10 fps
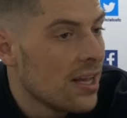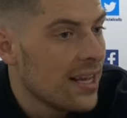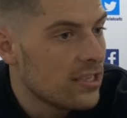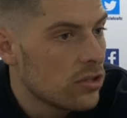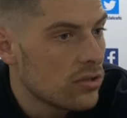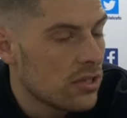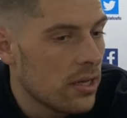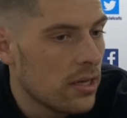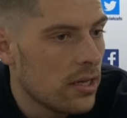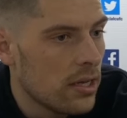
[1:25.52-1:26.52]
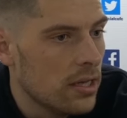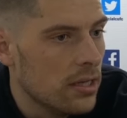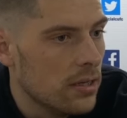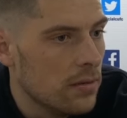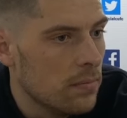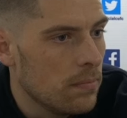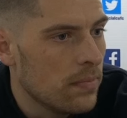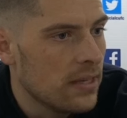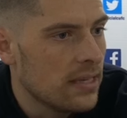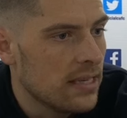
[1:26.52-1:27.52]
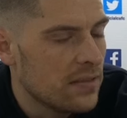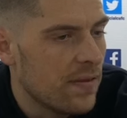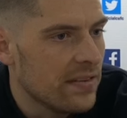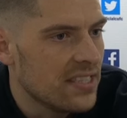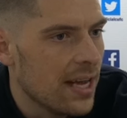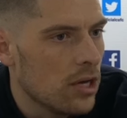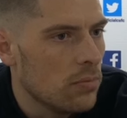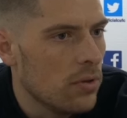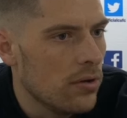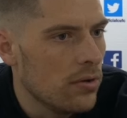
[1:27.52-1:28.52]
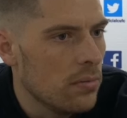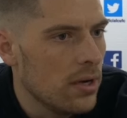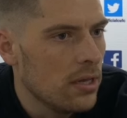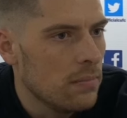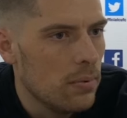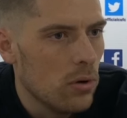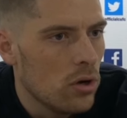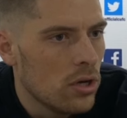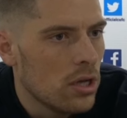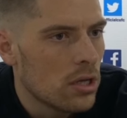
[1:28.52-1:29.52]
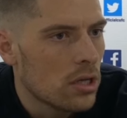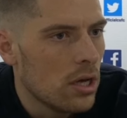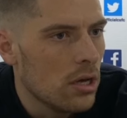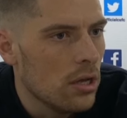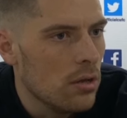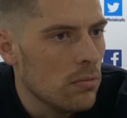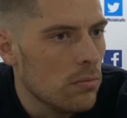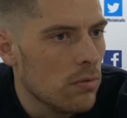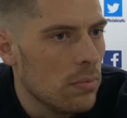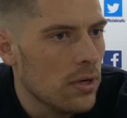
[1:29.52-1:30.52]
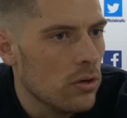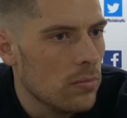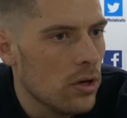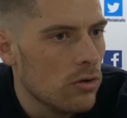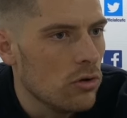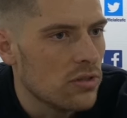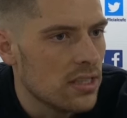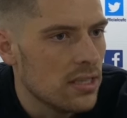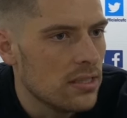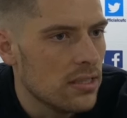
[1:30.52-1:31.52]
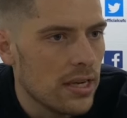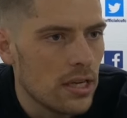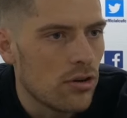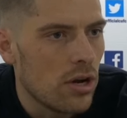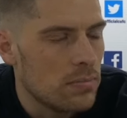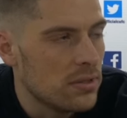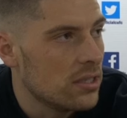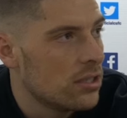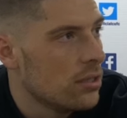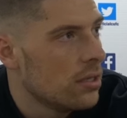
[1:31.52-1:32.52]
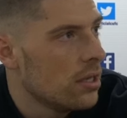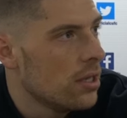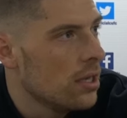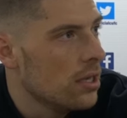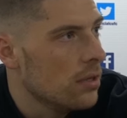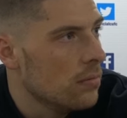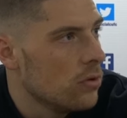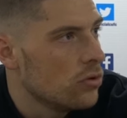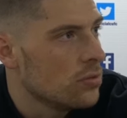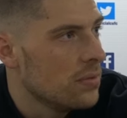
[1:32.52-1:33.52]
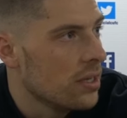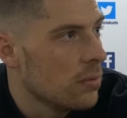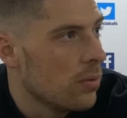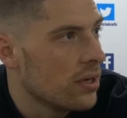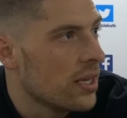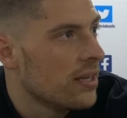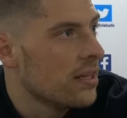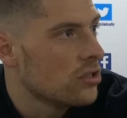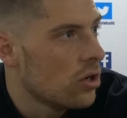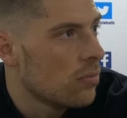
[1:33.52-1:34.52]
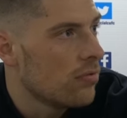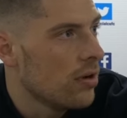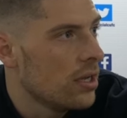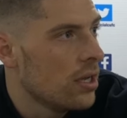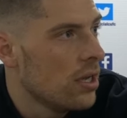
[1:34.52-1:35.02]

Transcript: It does, yeah. It's very tight up there at the minute, but we've been up there all season in a great position. Ultimately, we want to get in that top three.